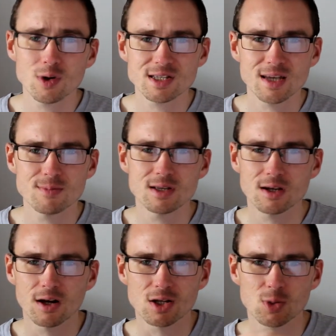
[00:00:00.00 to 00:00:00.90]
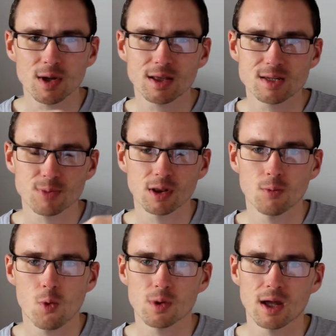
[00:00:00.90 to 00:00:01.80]
was tempted to kind of tweak this, bring
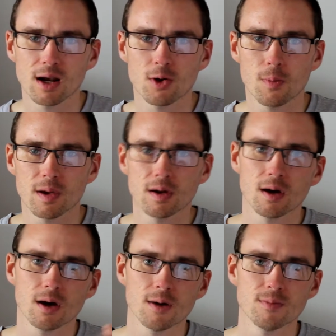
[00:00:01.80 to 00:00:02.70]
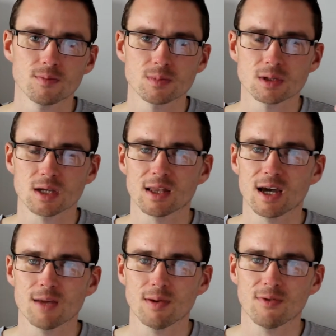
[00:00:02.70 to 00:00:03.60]
the water down a little bit to get the
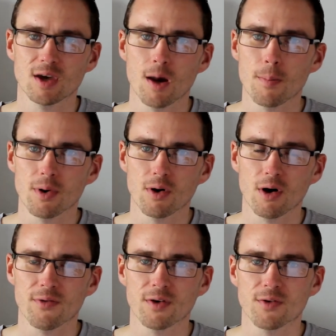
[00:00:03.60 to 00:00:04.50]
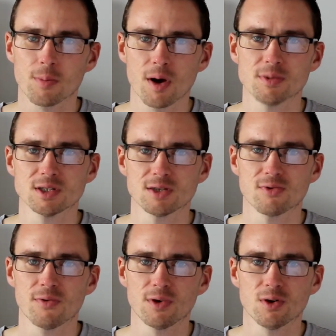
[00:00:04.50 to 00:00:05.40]
ABV up, but I think for the purposes of
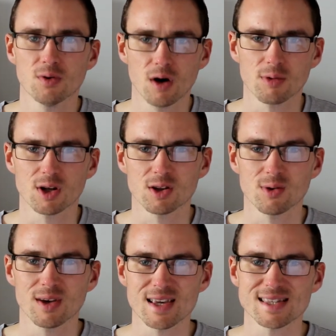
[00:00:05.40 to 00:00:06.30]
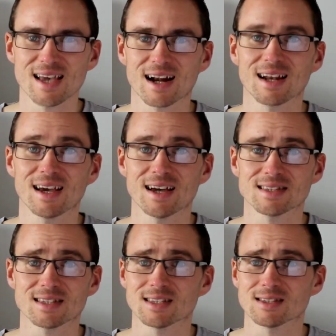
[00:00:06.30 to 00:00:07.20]
the review, I'm going to do it exactly
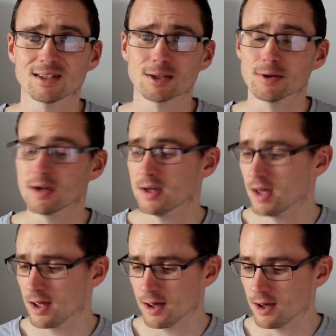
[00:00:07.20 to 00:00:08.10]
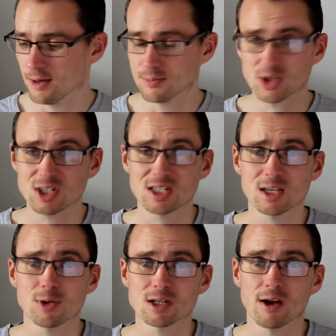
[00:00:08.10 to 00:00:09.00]
as it says to do it, just to
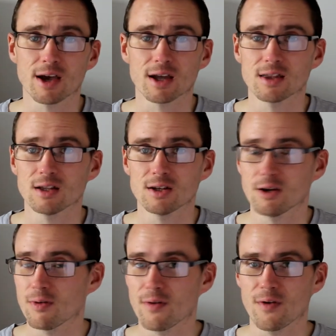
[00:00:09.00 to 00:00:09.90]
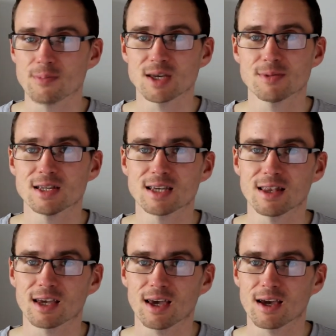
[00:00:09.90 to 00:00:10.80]
see what it's like. And then, you know, if I'm tempted to
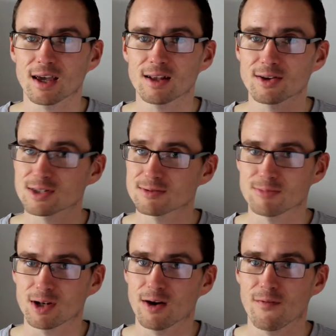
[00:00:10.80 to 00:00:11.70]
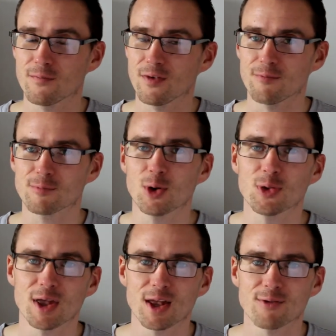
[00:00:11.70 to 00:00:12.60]
get the kit again, because, you know, I've
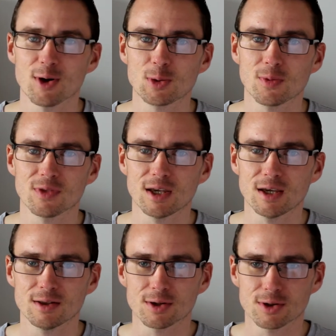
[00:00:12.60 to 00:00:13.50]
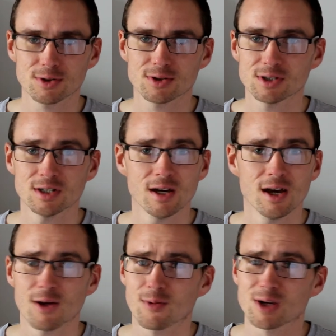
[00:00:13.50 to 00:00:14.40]
gone down that road with the Kutch,
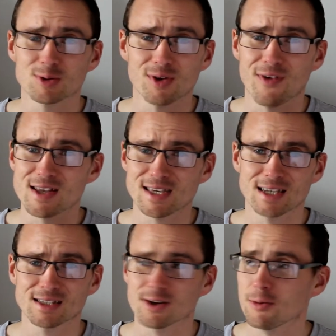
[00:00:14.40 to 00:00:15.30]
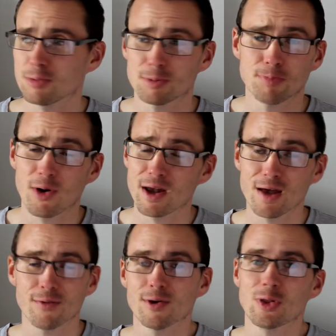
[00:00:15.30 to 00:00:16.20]
which was fantastic, I'll buy
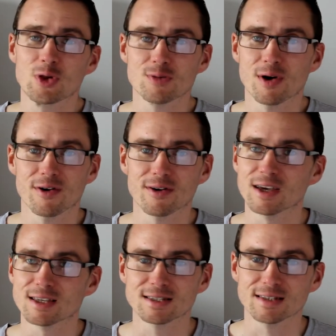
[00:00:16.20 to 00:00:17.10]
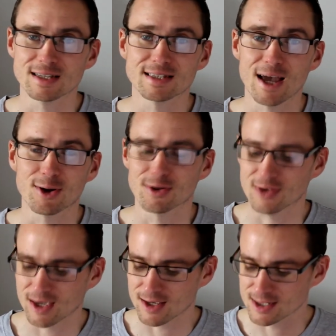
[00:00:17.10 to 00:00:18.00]
another one tomorrow. It's that good of
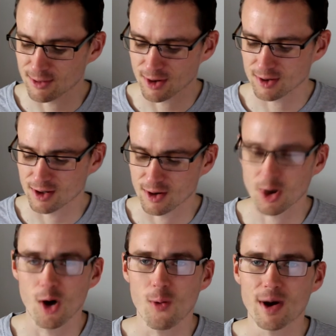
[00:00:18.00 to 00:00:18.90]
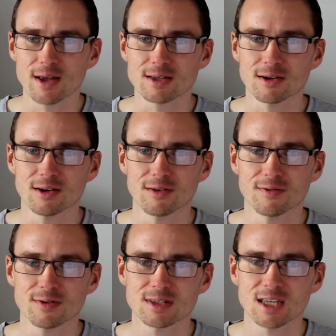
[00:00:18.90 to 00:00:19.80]
a kit, so, you know, I can't wait to kind
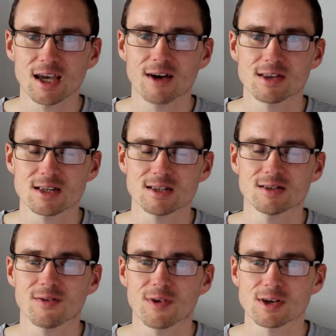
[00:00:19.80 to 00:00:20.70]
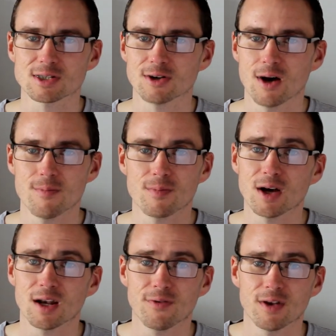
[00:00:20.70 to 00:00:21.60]
of see how this is the first time,
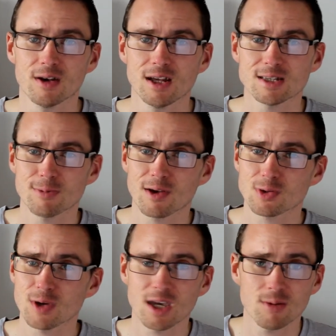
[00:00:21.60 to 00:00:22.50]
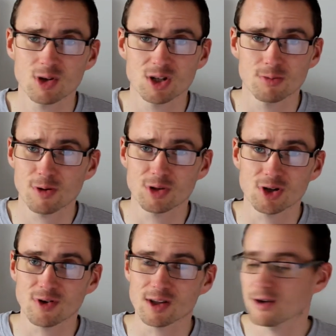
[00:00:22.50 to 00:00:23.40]
and if it needs a bit of tweaking, which I'm probably
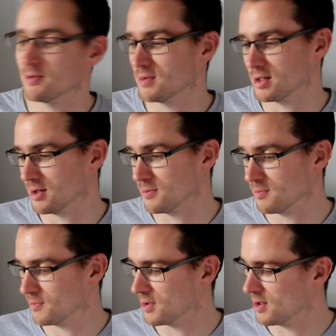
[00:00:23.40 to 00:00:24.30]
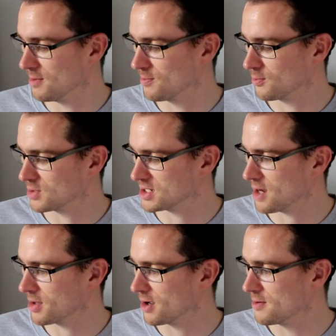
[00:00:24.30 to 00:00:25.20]
sure it don't, you know, we'll see
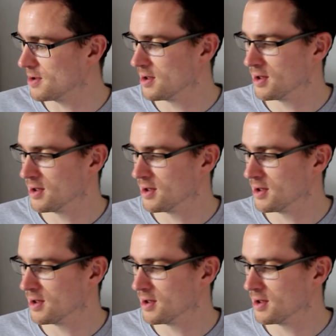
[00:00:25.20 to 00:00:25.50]
how we go.